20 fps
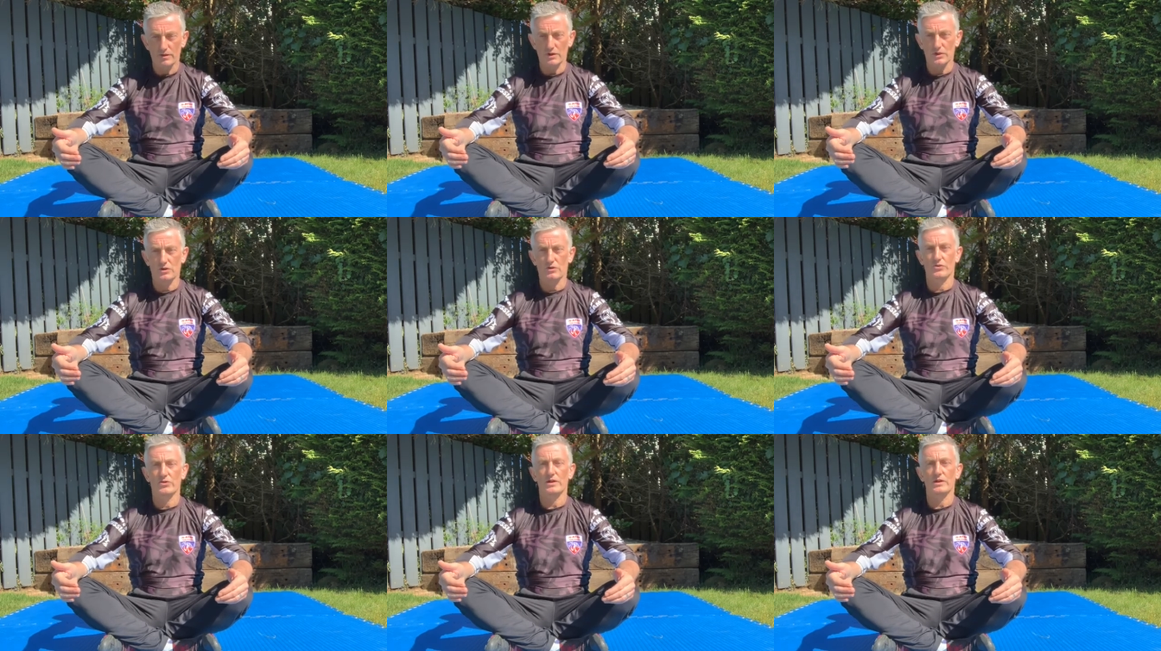
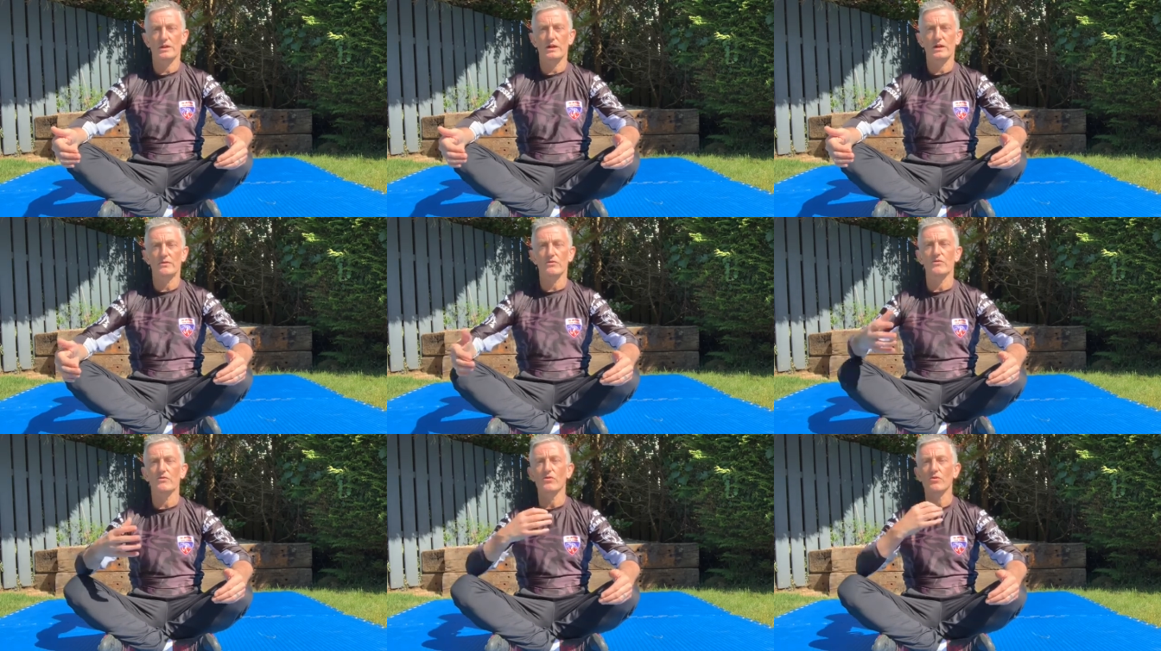create
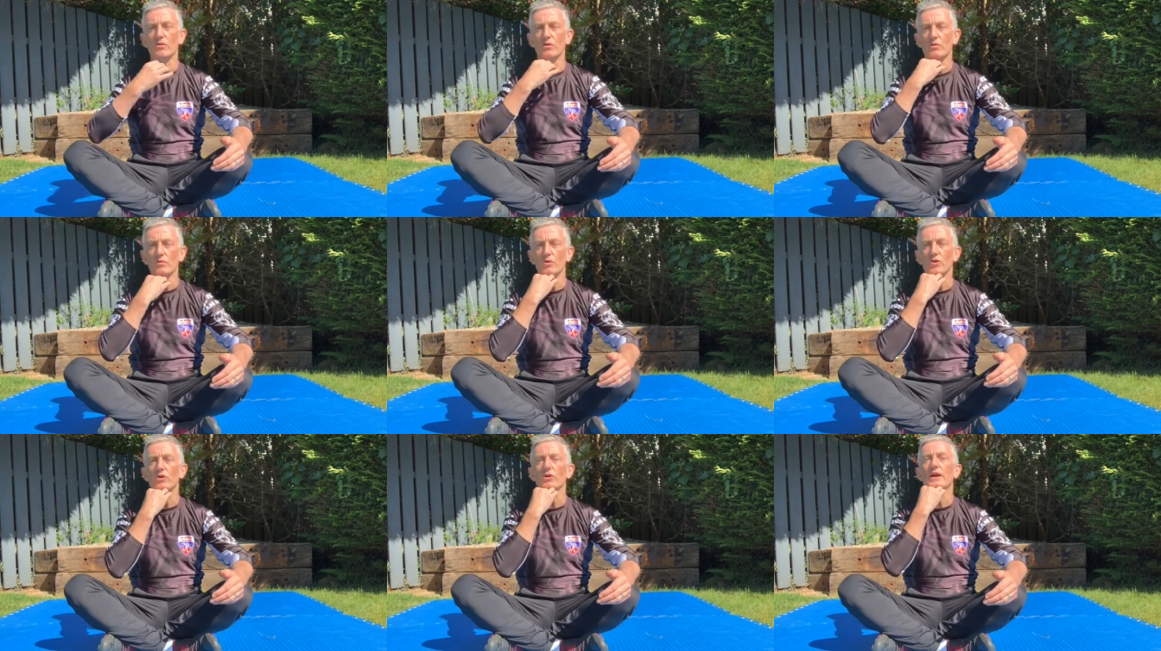that
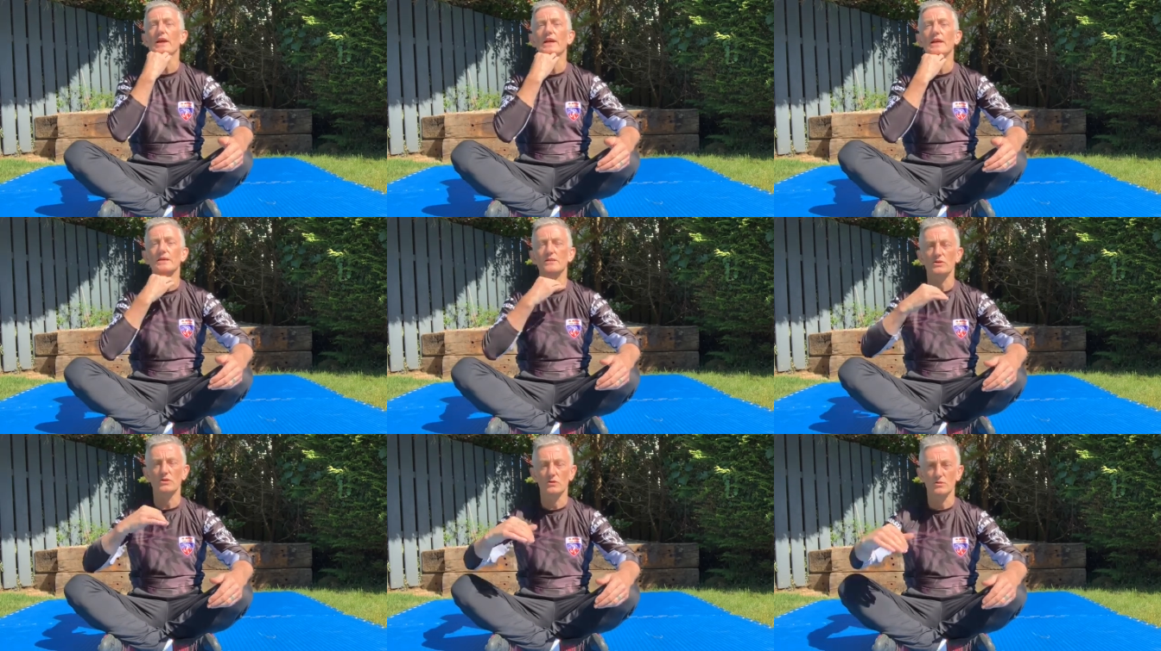form where our
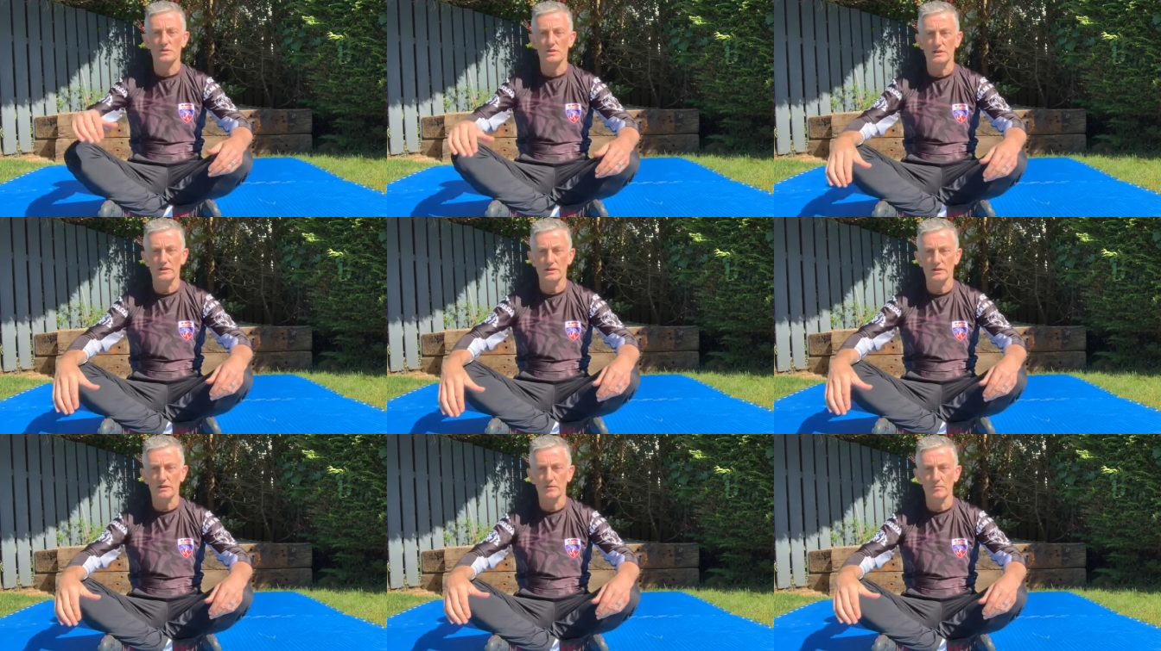head's always
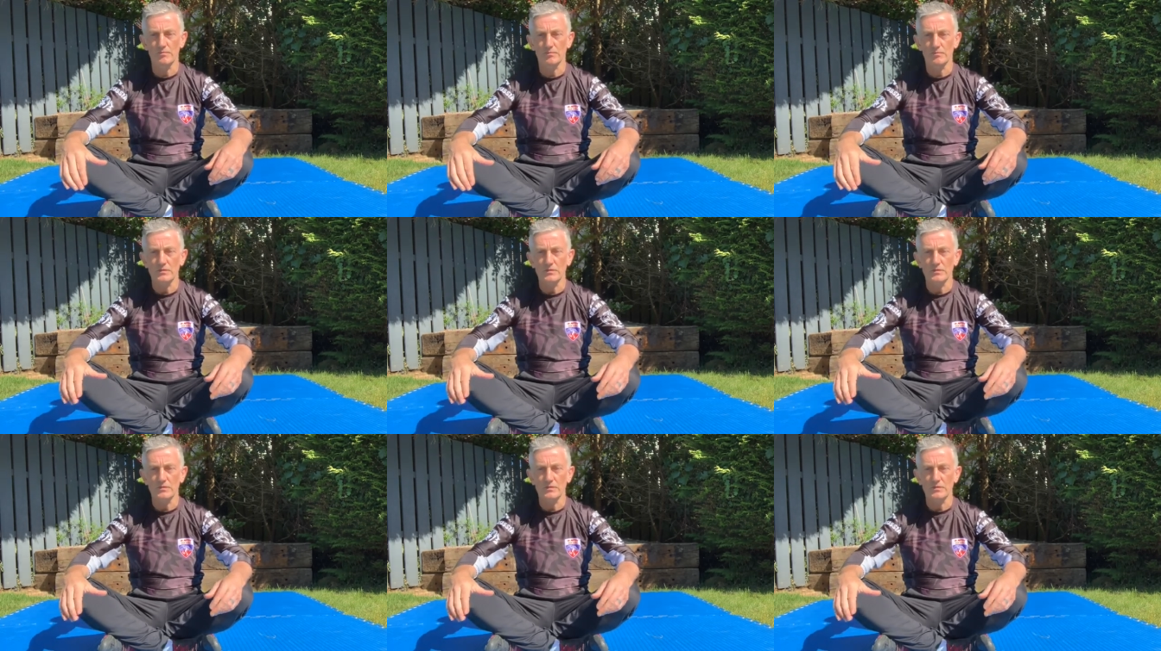sitting up.